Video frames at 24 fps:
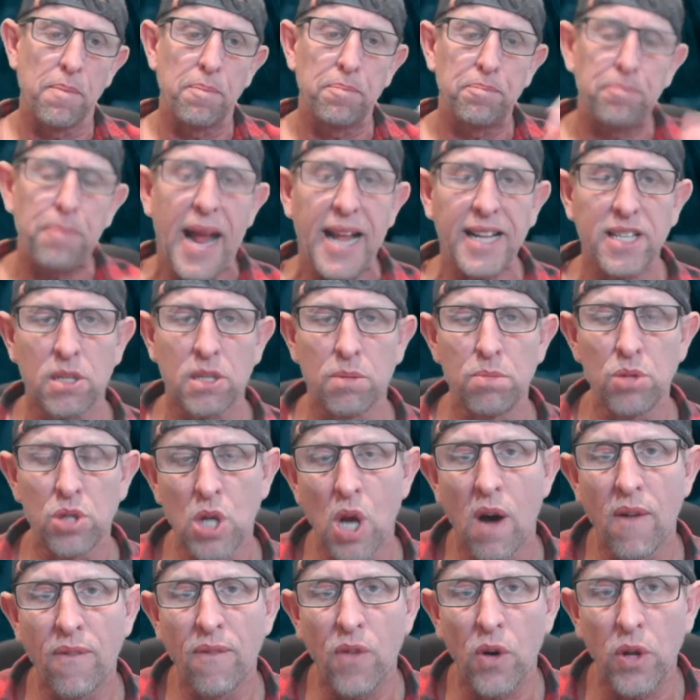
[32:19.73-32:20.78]
pats
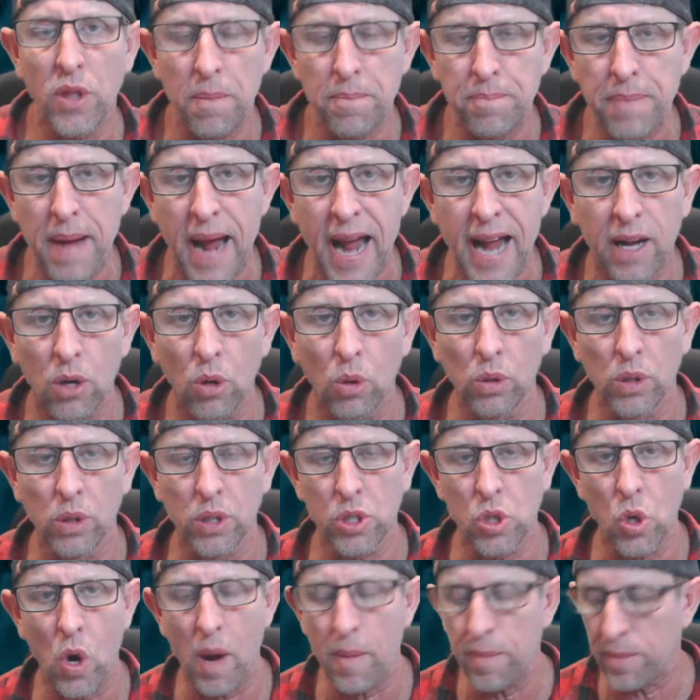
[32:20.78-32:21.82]
himself on the back all the
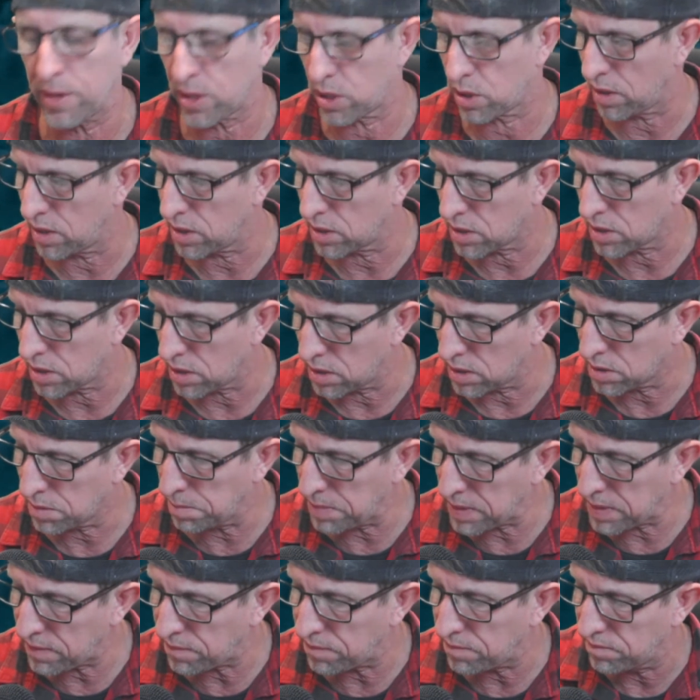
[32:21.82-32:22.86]
time. It's a
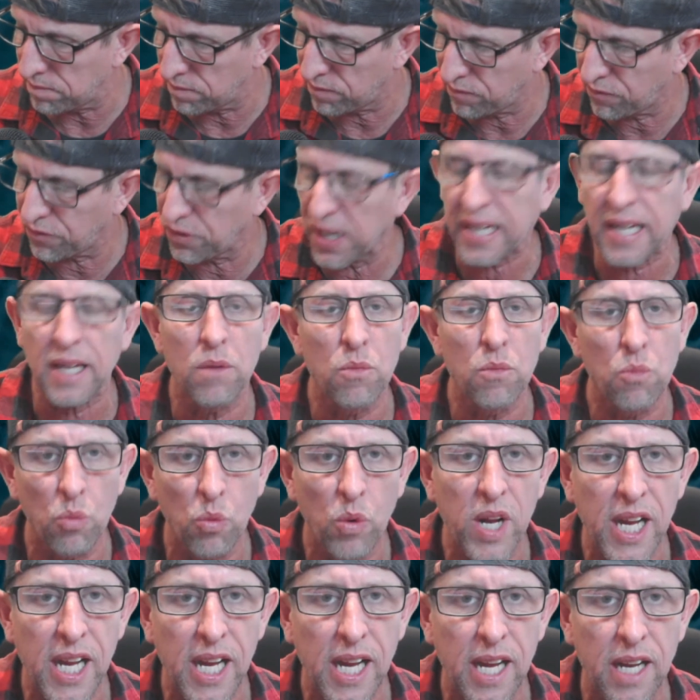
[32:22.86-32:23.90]
bit freaking
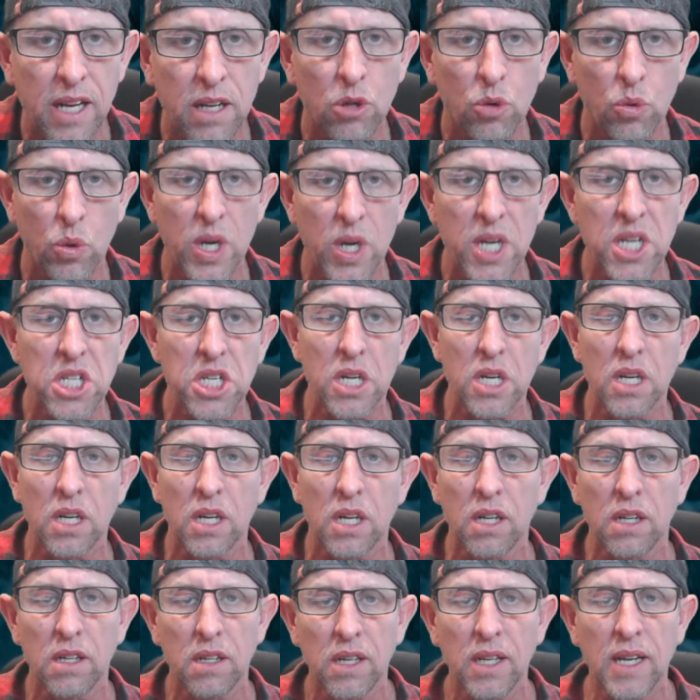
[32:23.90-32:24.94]
weird and cringy.
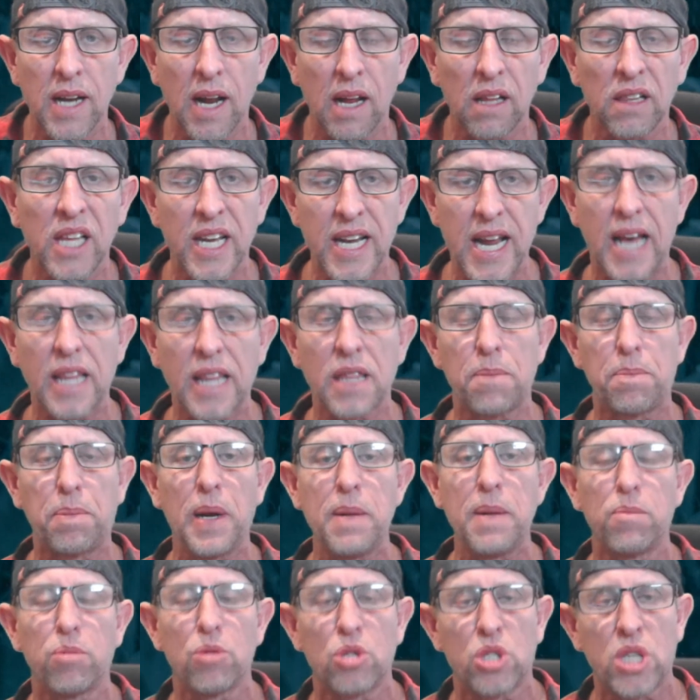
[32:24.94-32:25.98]
Let other
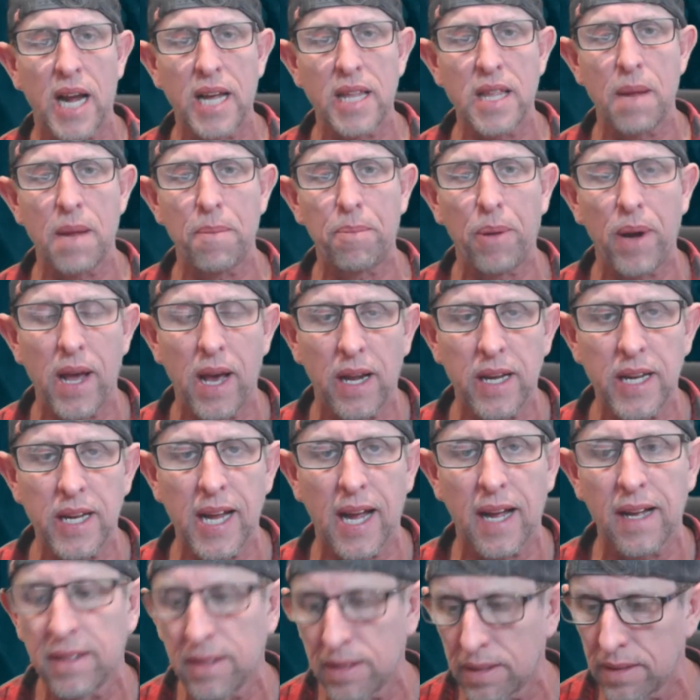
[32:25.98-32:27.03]
people say they're proud of you.
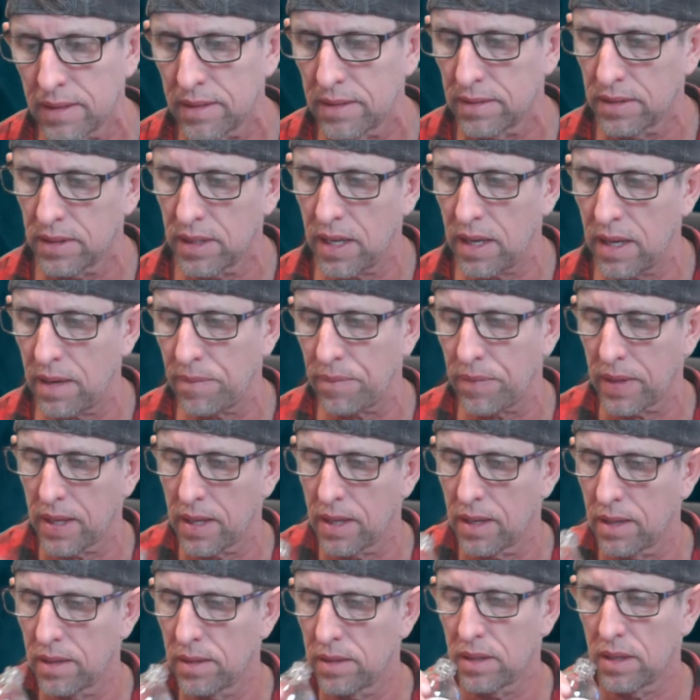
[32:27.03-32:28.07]
Yep.
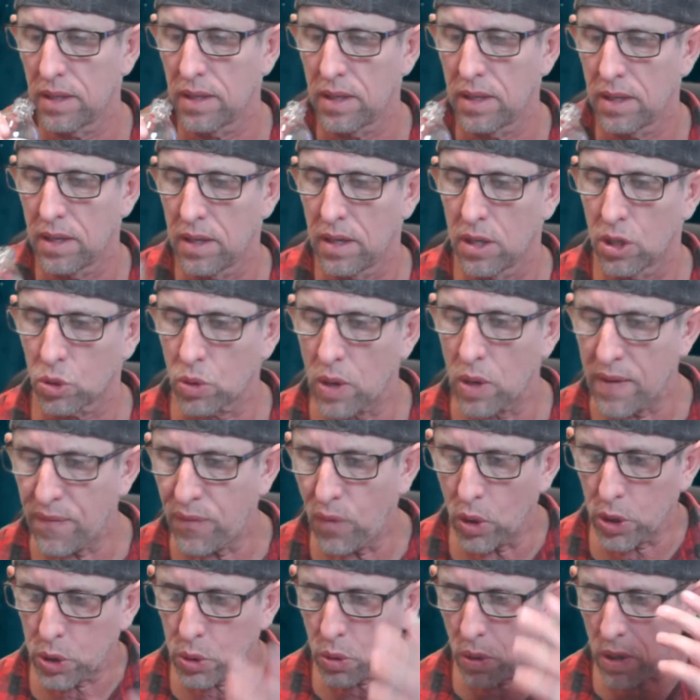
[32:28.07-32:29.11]

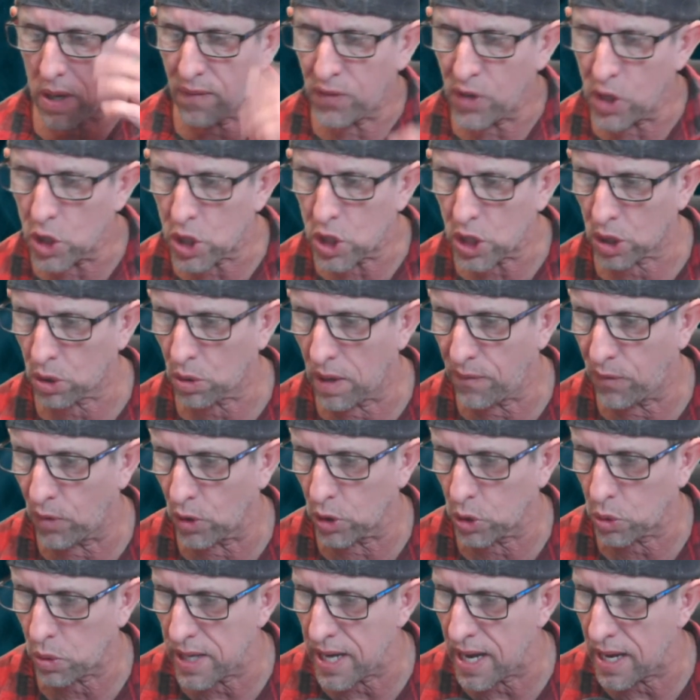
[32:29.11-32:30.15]
343, future
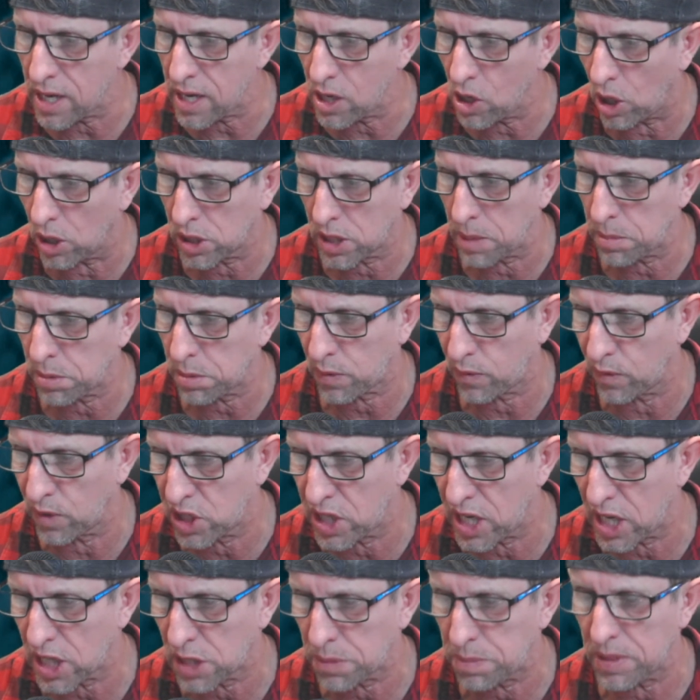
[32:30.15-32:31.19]
343, any hot tips for
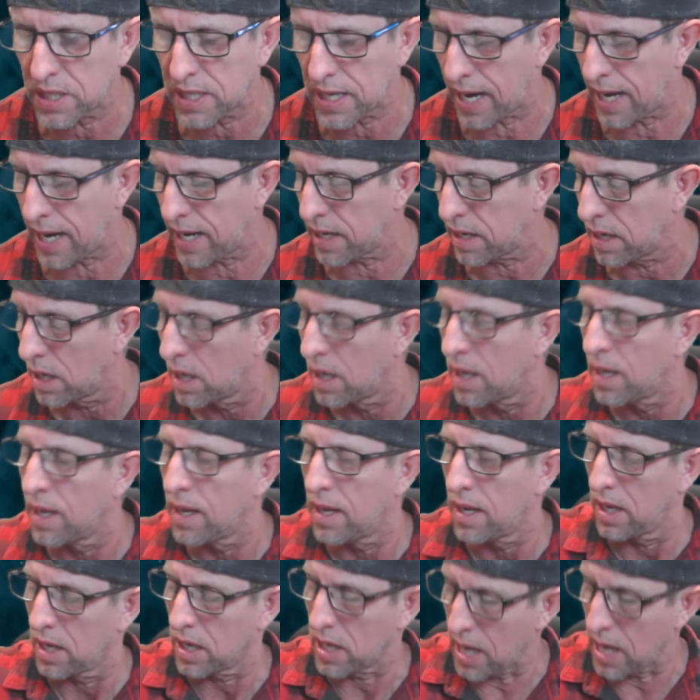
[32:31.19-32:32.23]
assessment day?
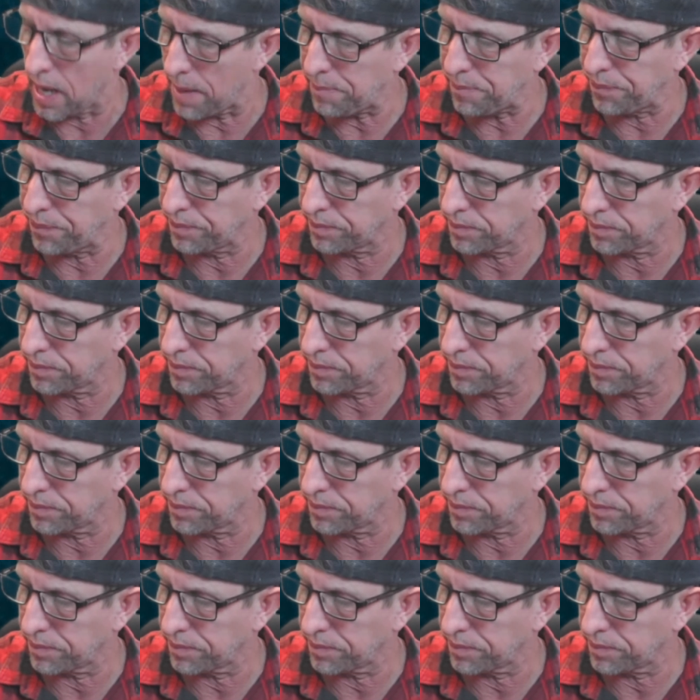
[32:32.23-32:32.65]
Yep.